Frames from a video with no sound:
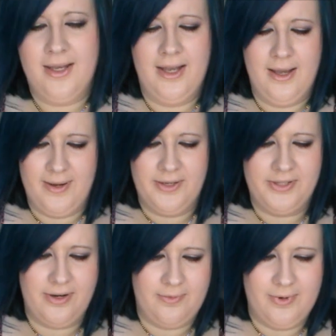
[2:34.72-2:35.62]
I
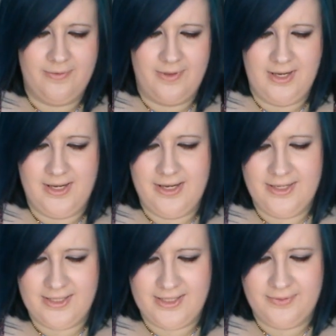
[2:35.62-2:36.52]
also got one of
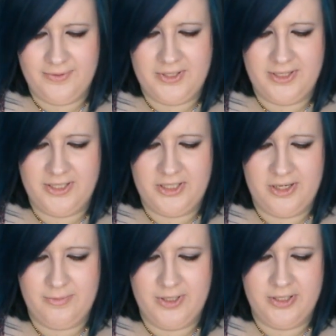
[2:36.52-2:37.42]
these, which are the
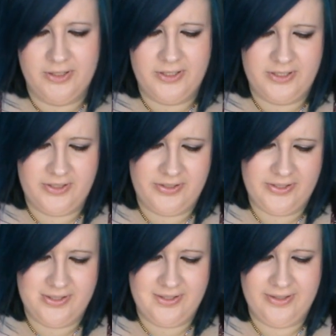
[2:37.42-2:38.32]
shimmer
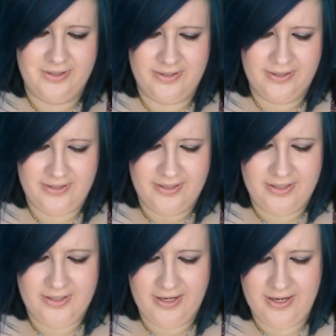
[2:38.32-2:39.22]
dusts.
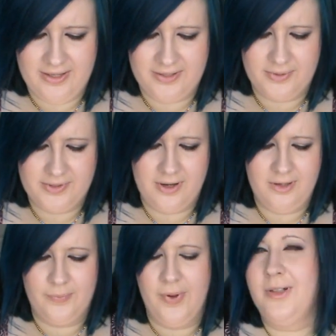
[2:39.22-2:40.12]
And this one's
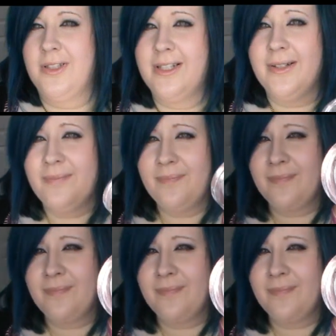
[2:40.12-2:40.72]
called Molten.